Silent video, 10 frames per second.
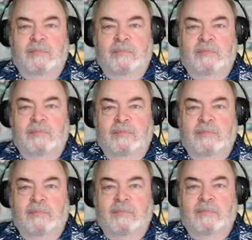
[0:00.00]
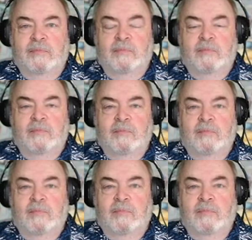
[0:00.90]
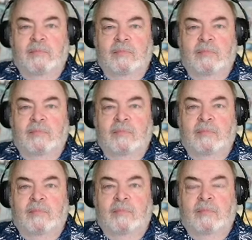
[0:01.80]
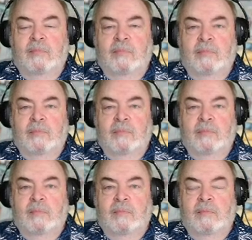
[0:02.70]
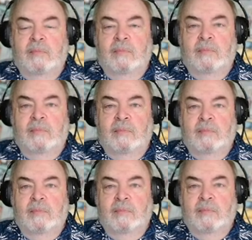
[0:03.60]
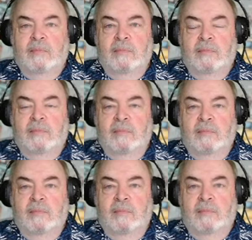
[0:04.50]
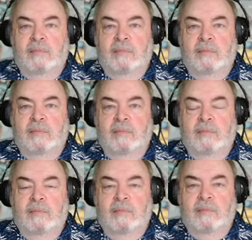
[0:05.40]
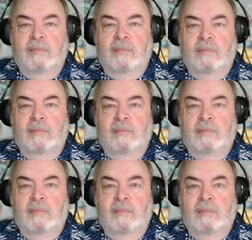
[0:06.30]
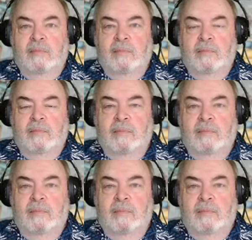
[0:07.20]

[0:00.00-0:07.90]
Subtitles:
The person shown says nothing.